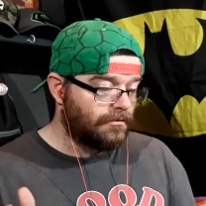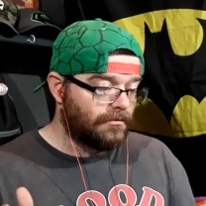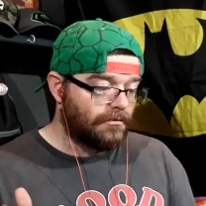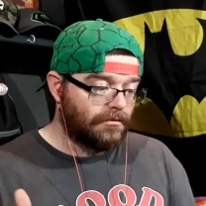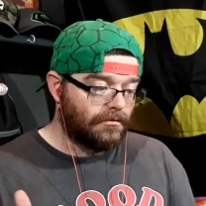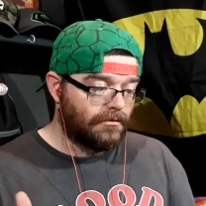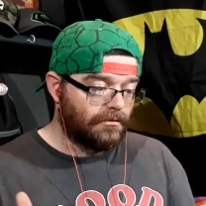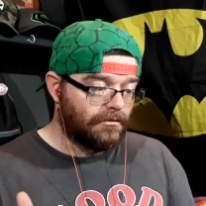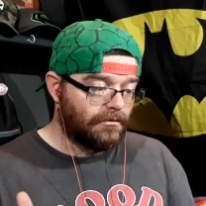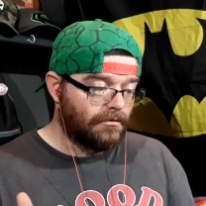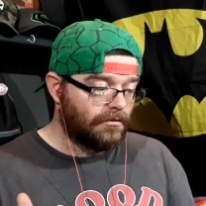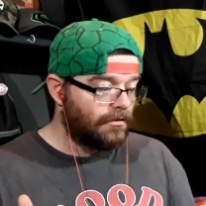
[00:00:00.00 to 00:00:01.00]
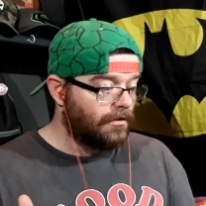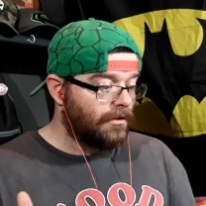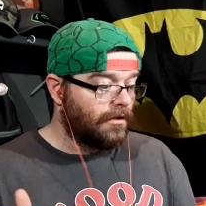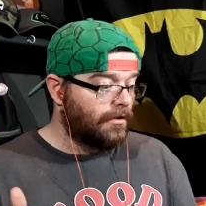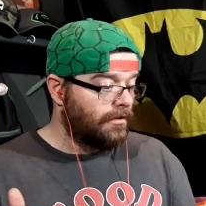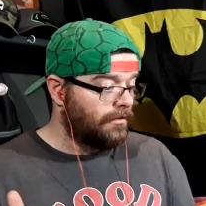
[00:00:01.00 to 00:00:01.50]

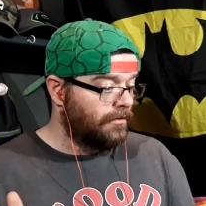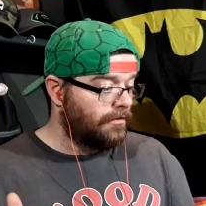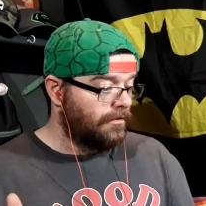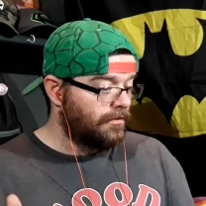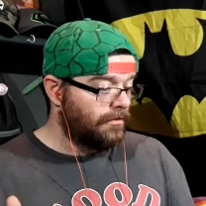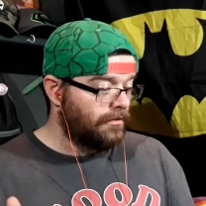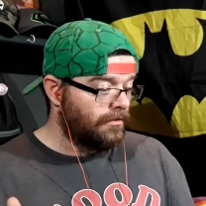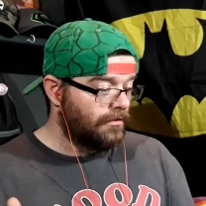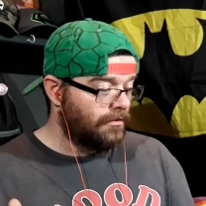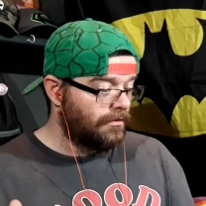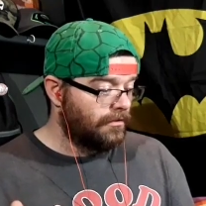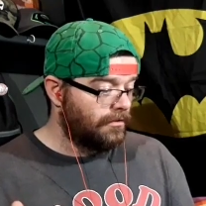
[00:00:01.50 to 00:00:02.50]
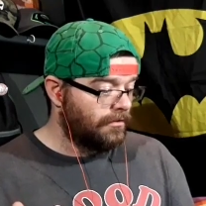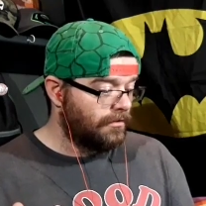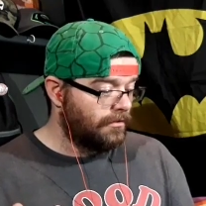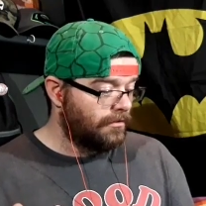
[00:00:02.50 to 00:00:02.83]
Nobody speaks.